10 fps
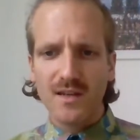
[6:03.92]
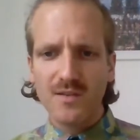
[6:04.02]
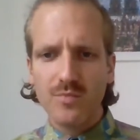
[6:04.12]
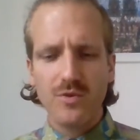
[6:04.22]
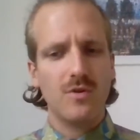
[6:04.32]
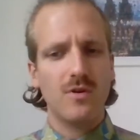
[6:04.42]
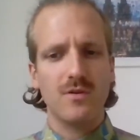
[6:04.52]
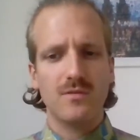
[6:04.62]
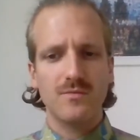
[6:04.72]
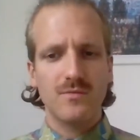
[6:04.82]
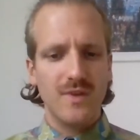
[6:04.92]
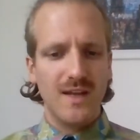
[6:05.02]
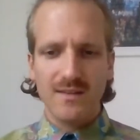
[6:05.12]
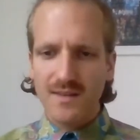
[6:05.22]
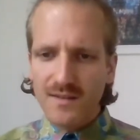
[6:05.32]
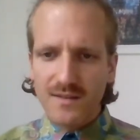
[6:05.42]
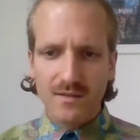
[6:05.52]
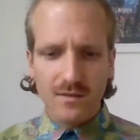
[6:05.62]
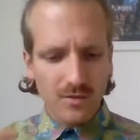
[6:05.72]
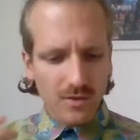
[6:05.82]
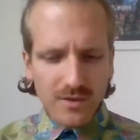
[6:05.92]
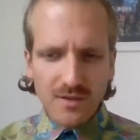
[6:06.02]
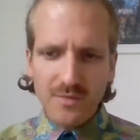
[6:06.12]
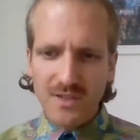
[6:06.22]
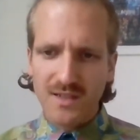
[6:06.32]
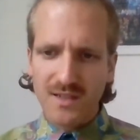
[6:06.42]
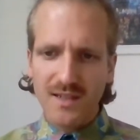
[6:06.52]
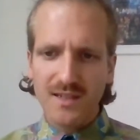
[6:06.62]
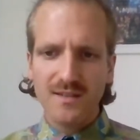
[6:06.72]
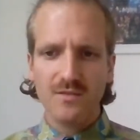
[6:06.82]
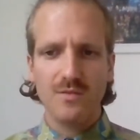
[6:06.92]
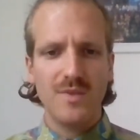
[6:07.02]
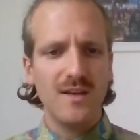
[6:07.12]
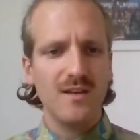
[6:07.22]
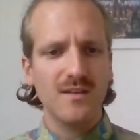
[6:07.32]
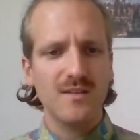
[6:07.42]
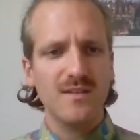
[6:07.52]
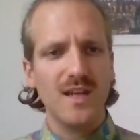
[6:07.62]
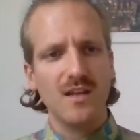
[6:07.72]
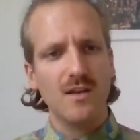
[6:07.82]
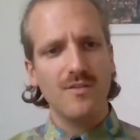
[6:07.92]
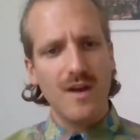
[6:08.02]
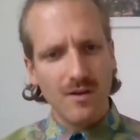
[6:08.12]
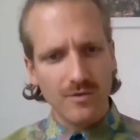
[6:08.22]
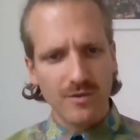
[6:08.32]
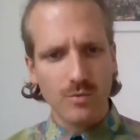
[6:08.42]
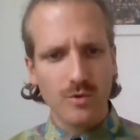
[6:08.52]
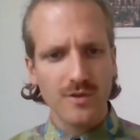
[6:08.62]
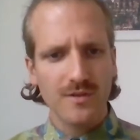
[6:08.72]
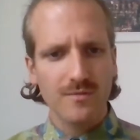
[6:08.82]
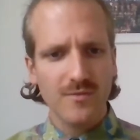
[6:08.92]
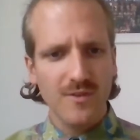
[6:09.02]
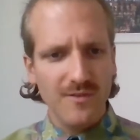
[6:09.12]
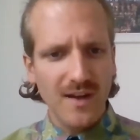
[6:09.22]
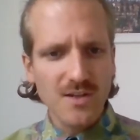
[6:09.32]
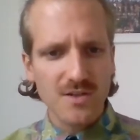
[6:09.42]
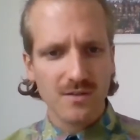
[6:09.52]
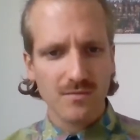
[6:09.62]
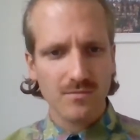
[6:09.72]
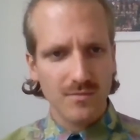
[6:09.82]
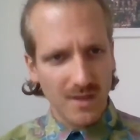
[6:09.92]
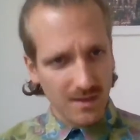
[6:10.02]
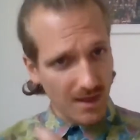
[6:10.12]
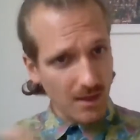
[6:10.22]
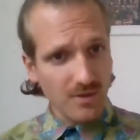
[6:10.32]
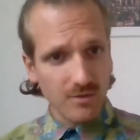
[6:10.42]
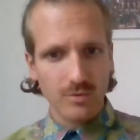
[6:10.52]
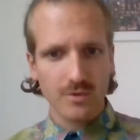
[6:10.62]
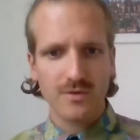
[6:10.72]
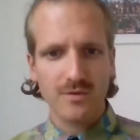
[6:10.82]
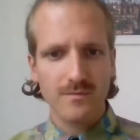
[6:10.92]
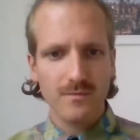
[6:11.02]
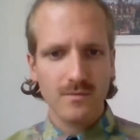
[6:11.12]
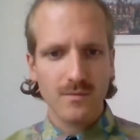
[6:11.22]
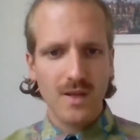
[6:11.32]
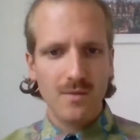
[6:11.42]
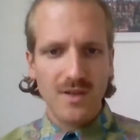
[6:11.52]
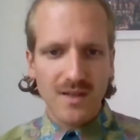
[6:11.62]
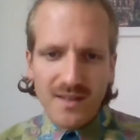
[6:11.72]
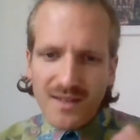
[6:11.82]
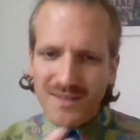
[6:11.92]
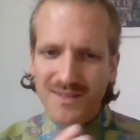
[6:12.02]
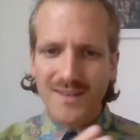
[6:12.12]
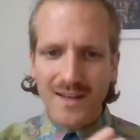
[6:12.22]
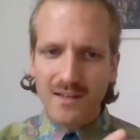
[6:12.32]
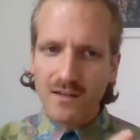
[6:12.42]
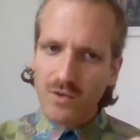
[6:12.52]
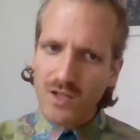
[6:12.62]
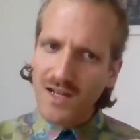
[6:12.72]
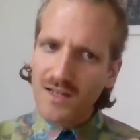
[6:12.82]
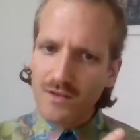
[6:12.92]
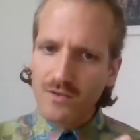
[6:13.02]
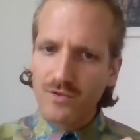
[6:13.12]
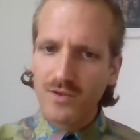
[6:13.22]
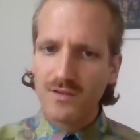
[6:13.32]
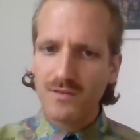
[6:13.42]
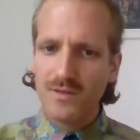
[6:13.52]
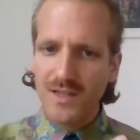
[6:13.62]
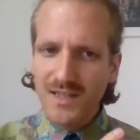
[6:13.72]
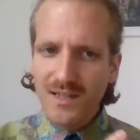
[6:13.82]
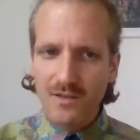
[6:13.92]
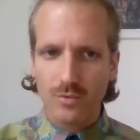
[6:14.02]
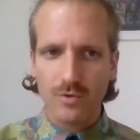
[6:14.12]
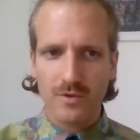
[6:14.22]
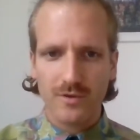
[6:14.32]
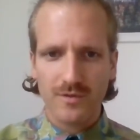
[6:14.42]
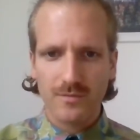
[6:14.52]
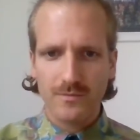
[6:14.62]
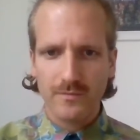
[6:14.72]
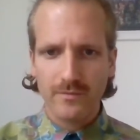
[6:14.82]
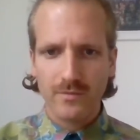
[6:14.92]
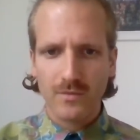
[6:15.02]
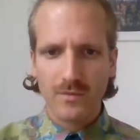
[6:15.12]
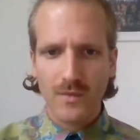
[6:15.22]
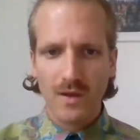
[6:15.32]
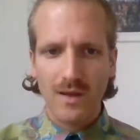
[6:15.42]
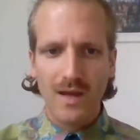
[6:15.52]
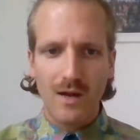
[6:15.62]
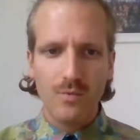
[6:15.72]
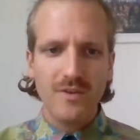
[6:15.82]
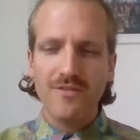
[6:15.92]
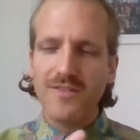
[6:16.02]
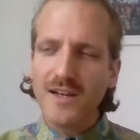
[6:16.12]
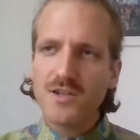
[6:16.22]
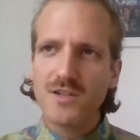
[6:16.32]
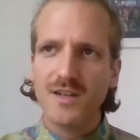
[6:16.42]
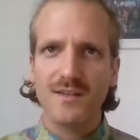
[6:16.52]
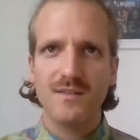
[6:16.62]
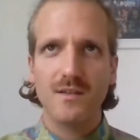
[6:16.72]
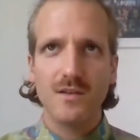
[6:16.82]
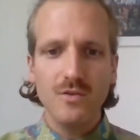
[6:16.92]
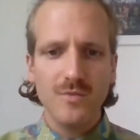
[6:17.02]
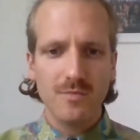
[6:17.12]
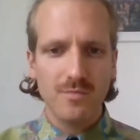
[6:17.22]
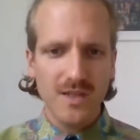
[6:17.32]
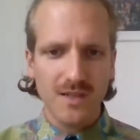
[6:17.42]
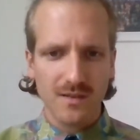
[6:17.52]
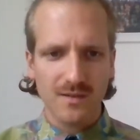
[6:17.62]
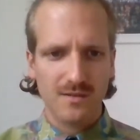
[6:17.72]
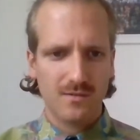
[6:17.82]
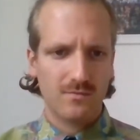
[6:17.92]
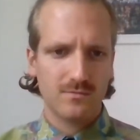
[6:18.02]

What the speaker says: explore, and this ultimately leads to a better understanding of how the world functions in the outer world. But little is done in regard to the inner world, how we function as human beings.